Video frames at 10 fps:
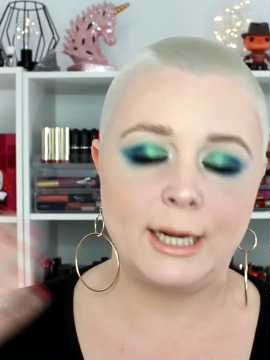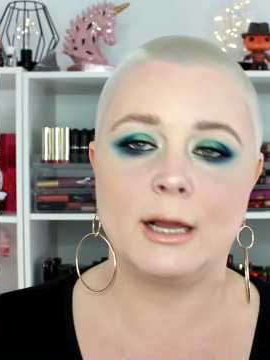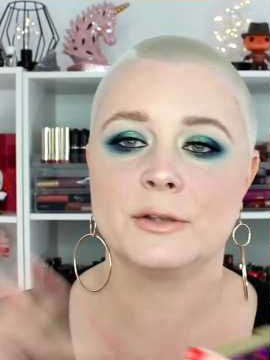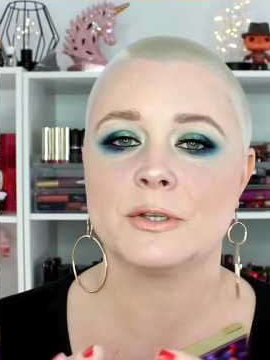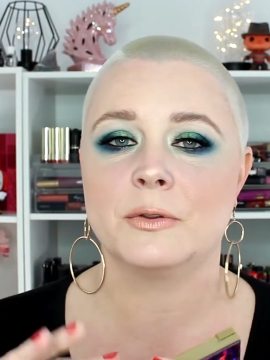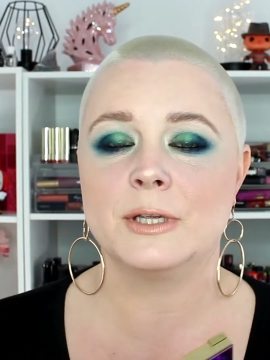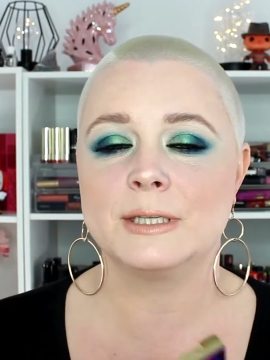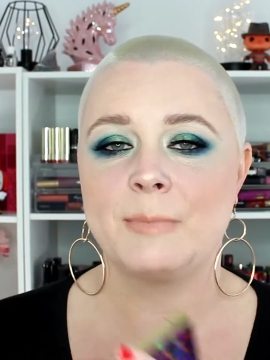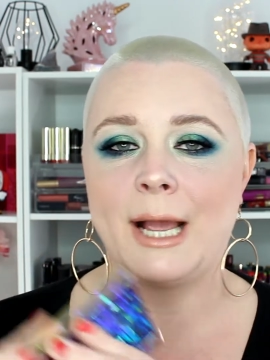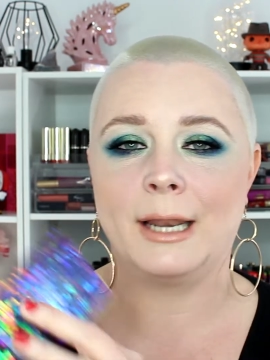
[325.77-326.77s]
And also
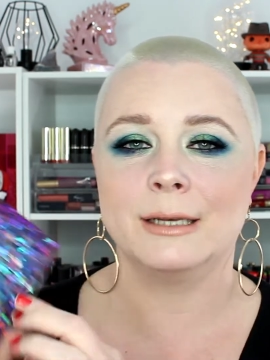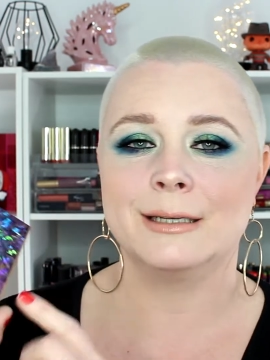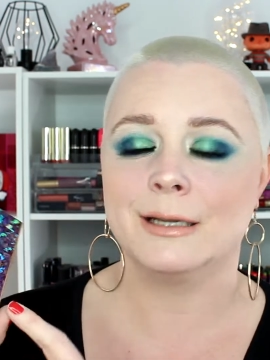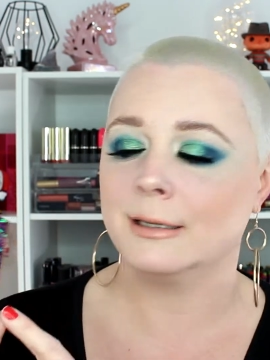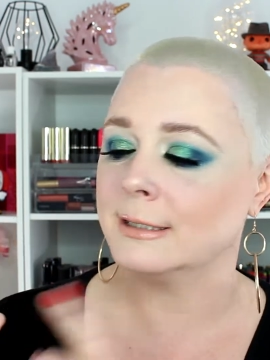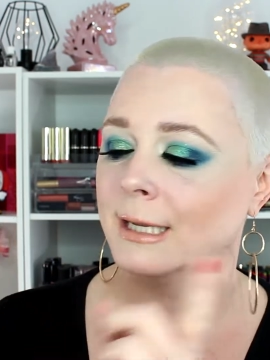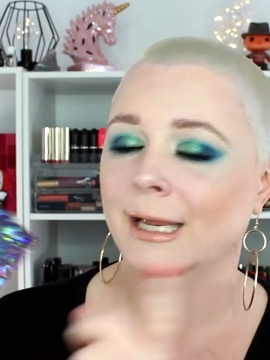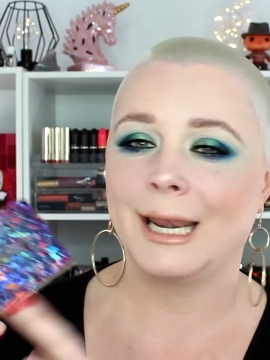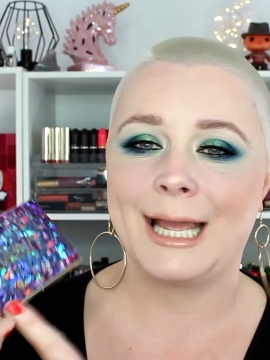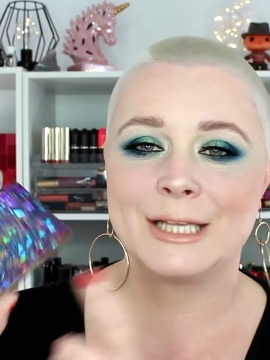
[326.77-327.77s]
this palette does
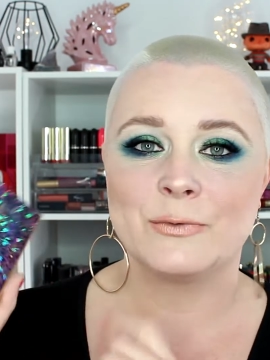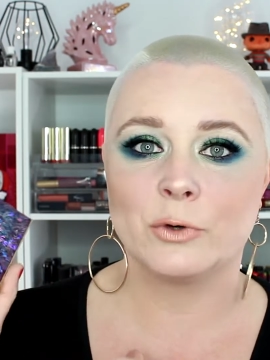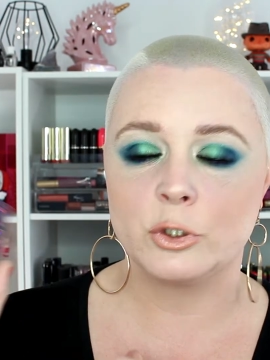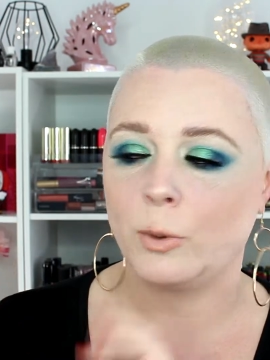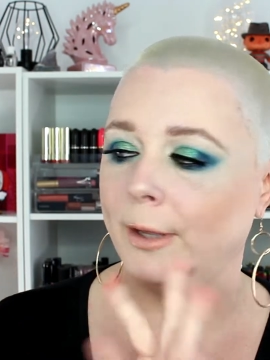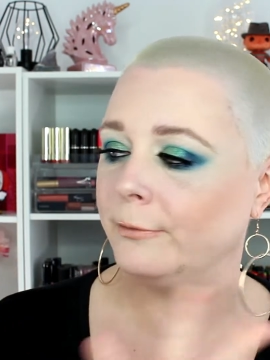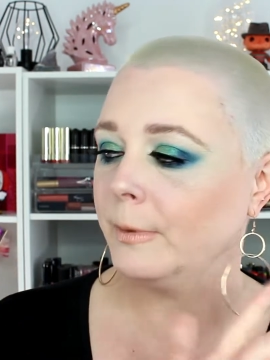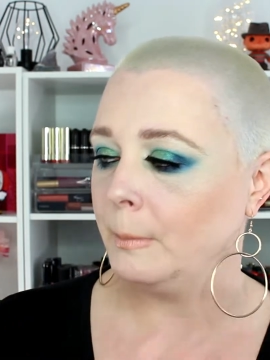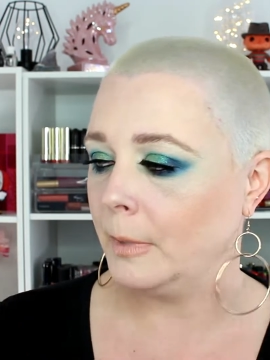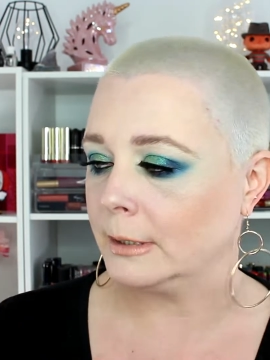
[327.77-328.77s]
last for
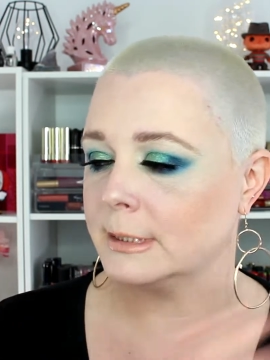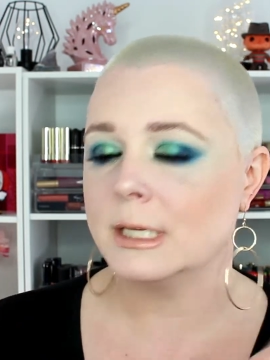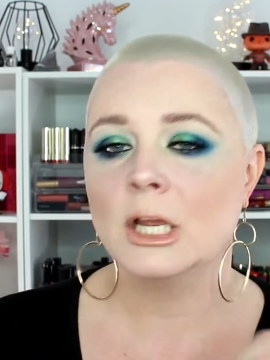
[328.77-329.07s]
12 months.